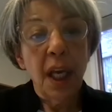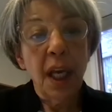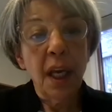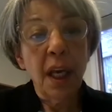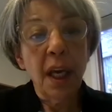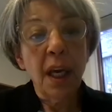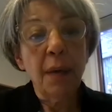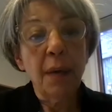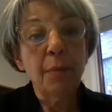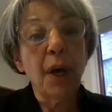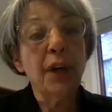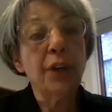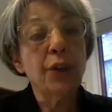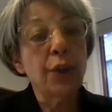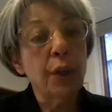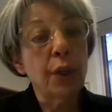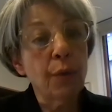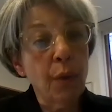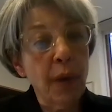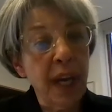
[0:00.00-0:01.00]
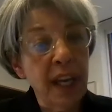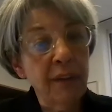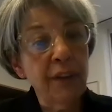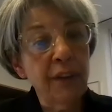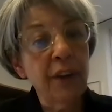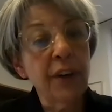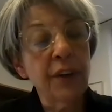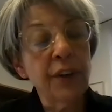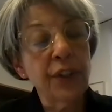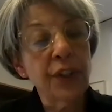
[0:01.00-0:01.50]
Under a
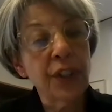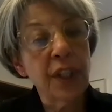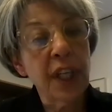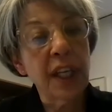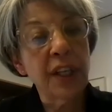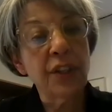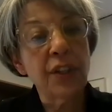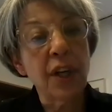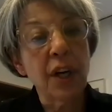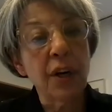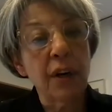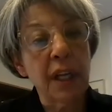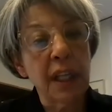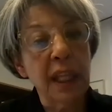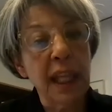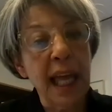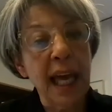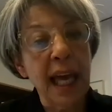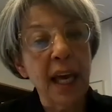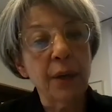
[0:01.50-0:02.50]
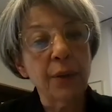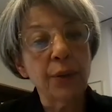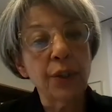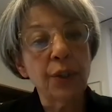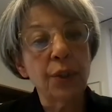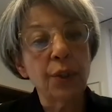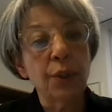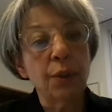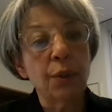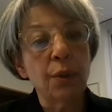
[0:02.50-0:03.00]
waiver, states are
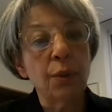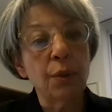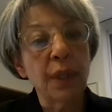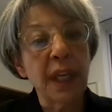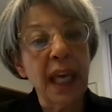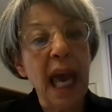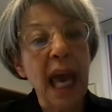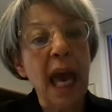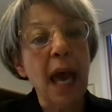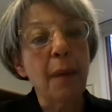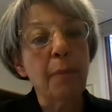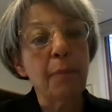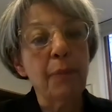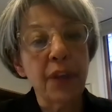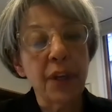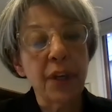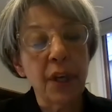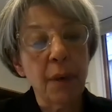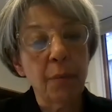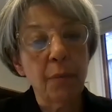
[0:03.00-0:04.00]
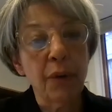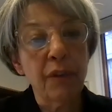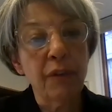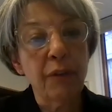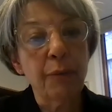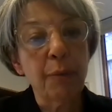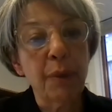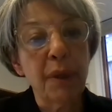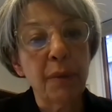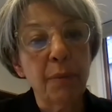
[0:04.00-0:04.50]
allowed to cap the
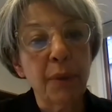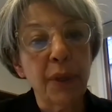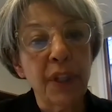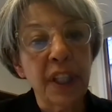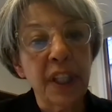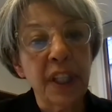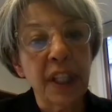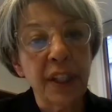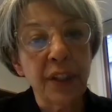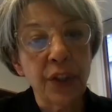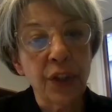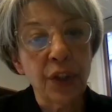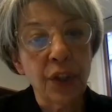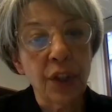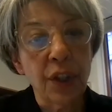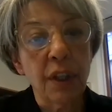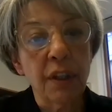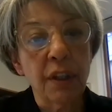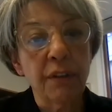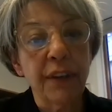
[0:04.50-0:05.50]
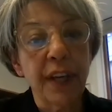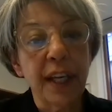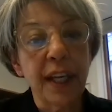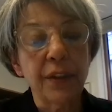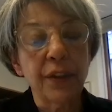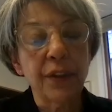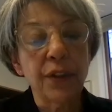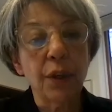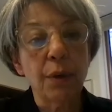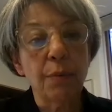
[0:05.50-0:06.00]
number of people that they
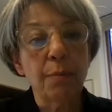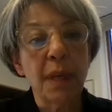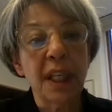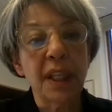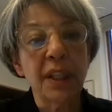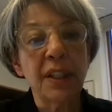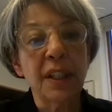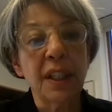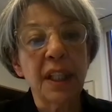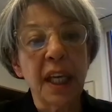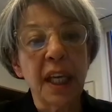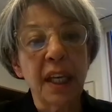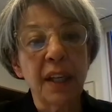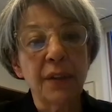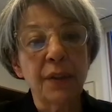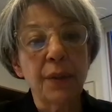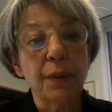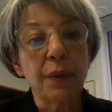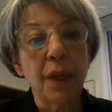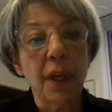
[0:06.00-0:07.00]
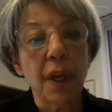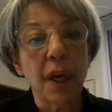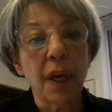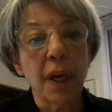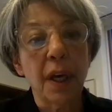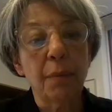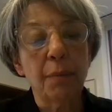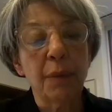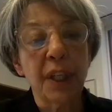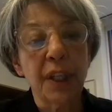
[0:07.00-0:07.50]
serve. And so many states,
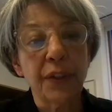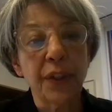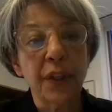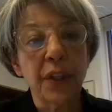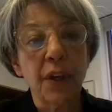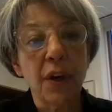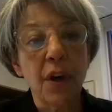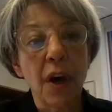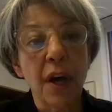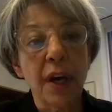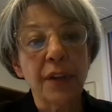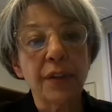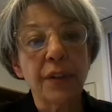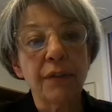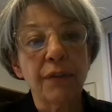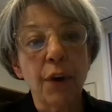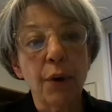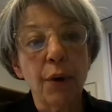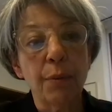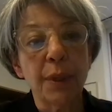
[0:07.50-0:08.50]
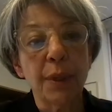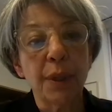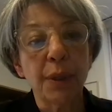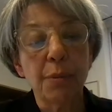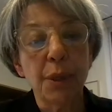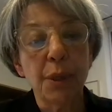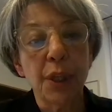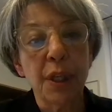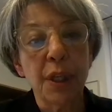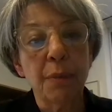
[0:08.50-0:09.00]
because of the cost of
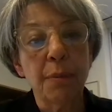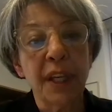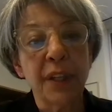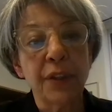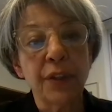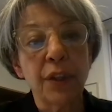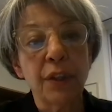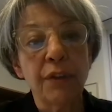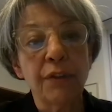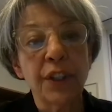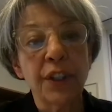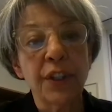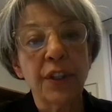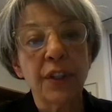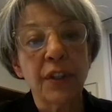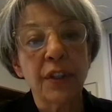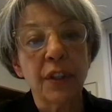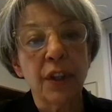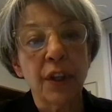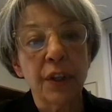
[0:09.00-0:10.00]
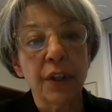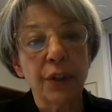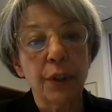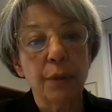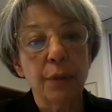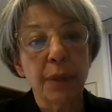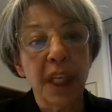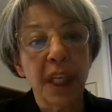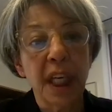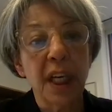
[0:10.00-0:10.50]
home and community-based services and
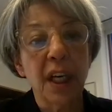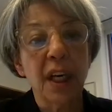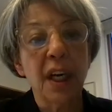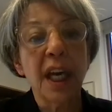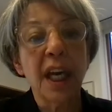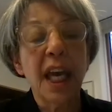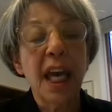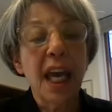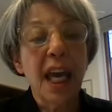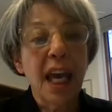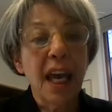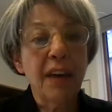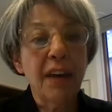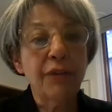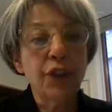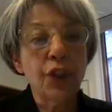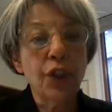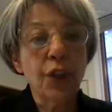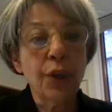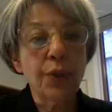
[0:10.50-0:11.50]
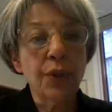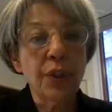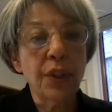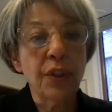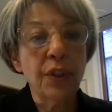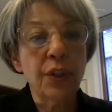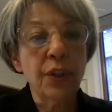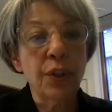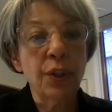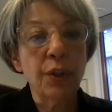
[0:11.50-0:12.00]
long-term care, have
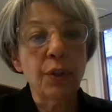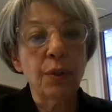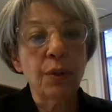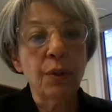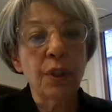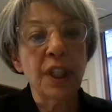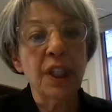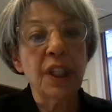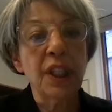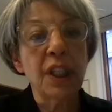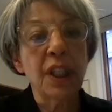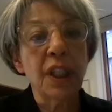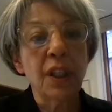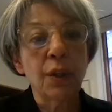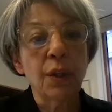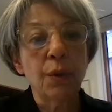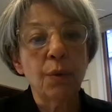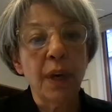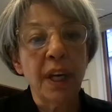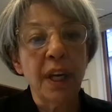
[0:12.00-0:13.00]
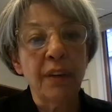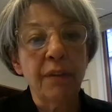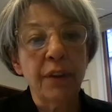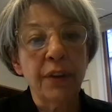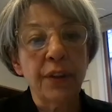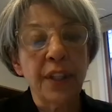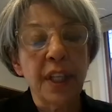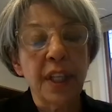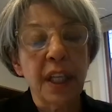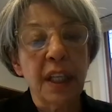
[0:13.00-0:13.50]
chosen to continue
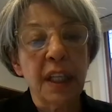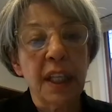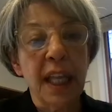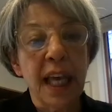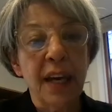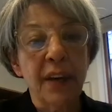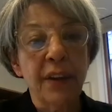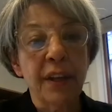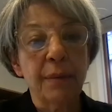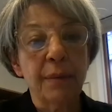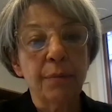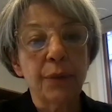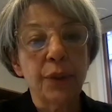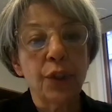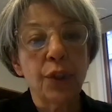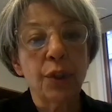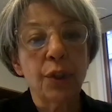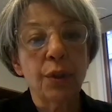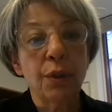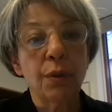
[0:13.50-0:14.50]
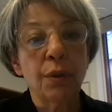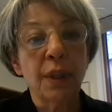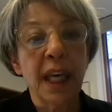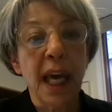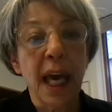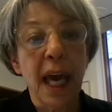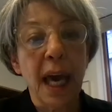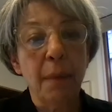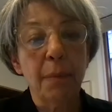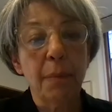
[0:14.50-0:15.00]
waivers that allow them
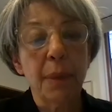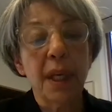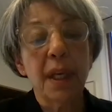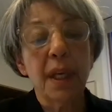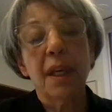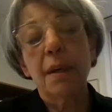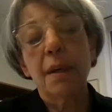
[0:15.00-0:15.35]
to cap.